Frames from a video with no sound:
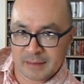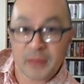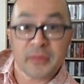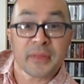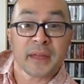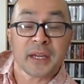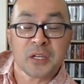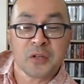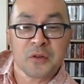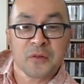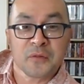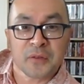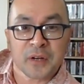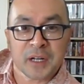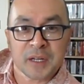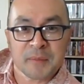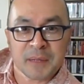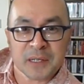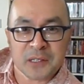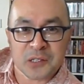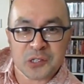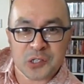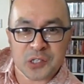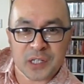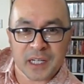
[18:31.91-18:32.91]
Thank you very
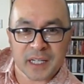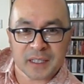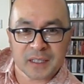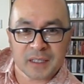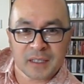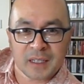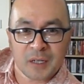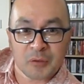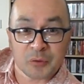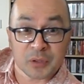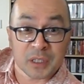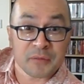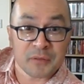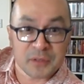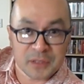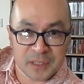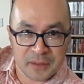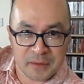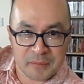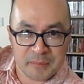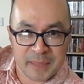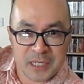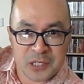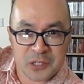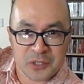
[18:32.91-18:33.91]
much, Jack. I'll give you
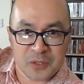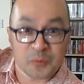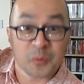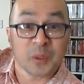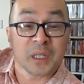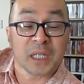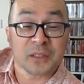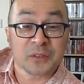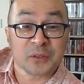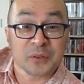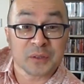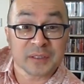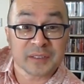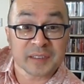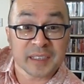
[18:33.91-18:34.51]
another mention when I do the